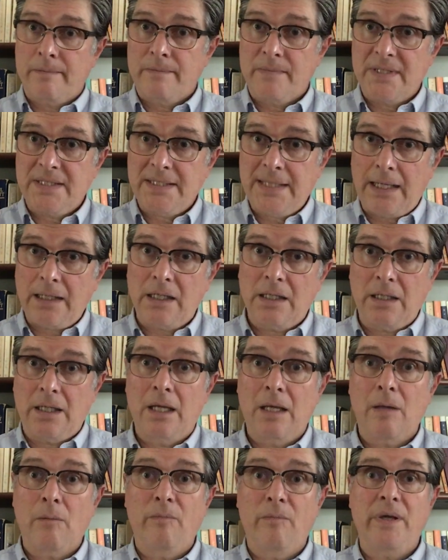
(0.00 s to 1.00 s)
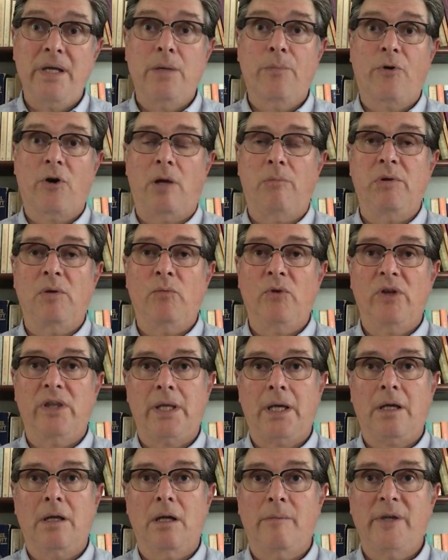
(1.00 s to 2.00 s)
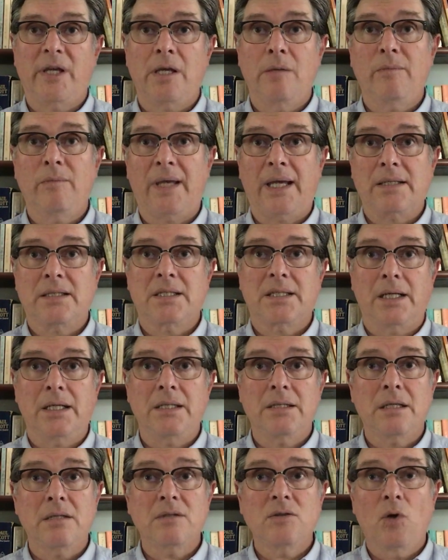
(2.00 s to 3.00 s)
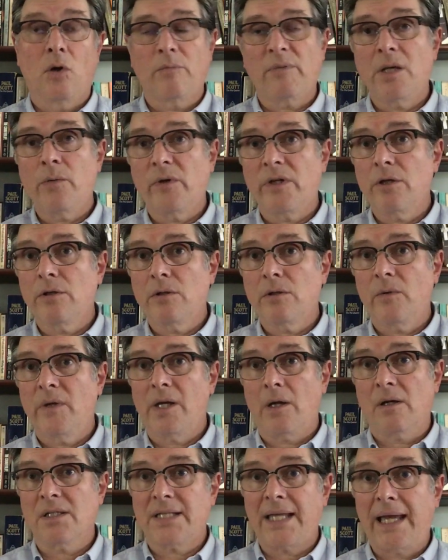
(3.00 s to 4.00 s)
Second big problem with economic impact studies is normally when you're doing arts